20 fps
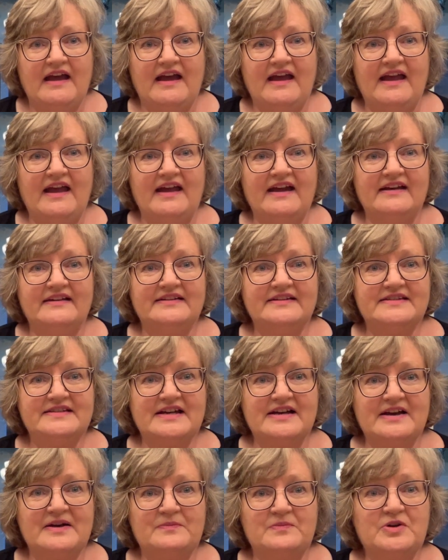and
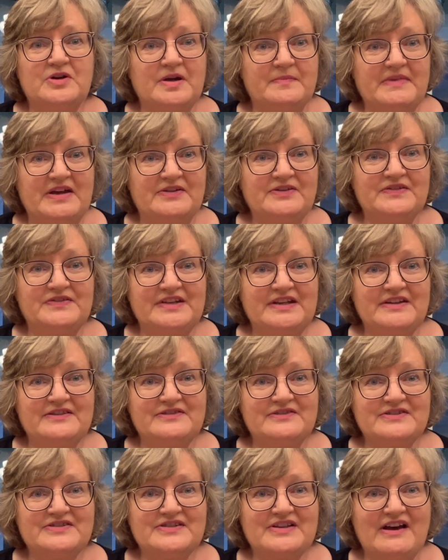we'll come out on the
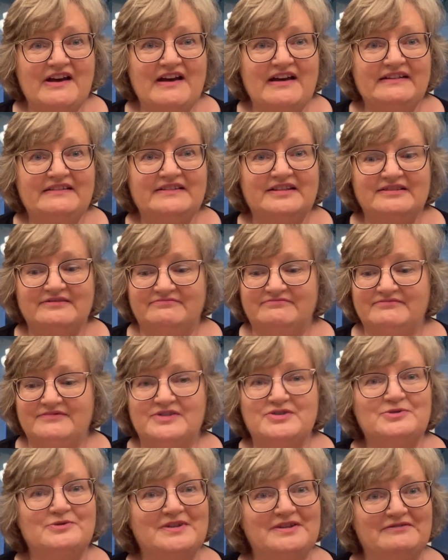other side
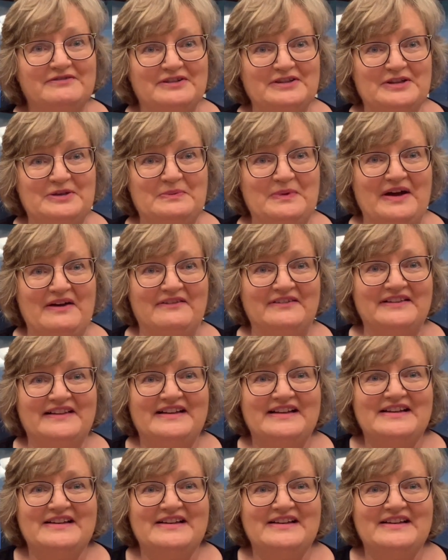doing really well.